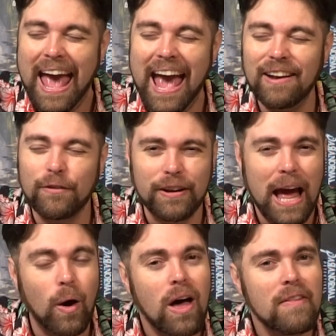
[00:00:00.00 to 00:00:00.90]
And for
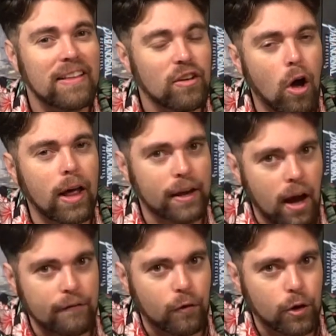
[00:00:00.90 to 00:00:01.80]
now, that's all I
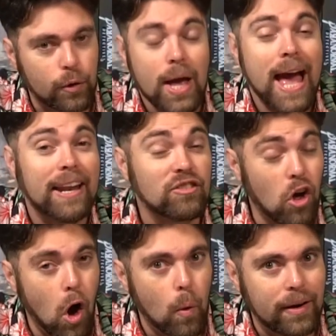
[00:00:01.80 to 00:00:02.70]
got for you. And as
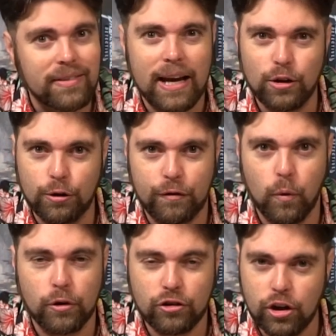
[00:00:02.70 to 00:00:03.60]
always, I look
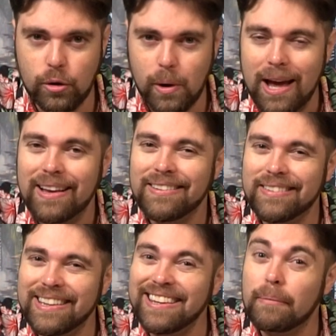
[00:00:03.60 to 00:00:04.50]
forward to
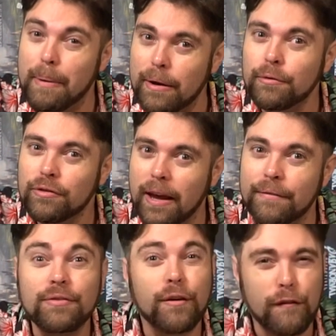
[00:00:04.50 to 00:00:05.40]
stealing the better
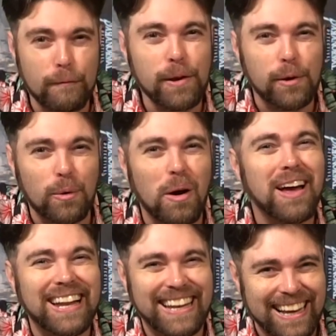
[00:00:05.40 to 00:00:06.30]
safes from you
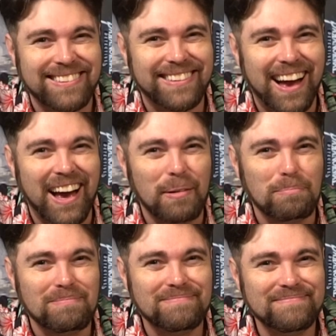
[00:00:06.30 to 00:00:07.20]
next
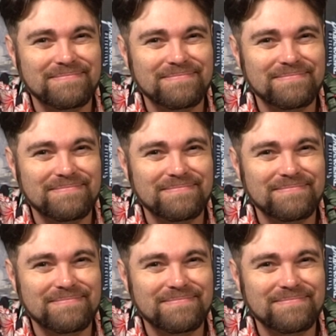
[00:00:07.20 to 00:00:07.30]
time.